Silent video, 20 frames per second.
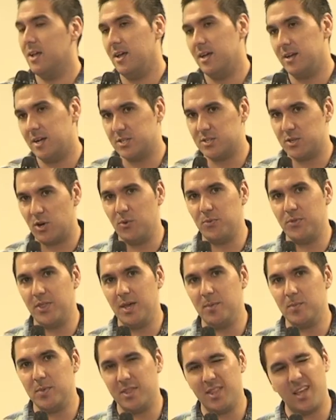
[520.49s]
and I told
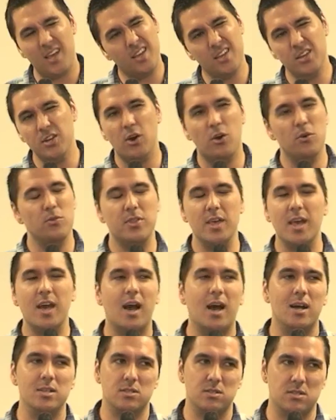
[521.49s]
them, and they, their
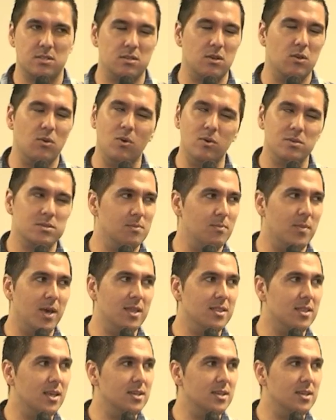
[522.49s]
hearts are so awesome, man.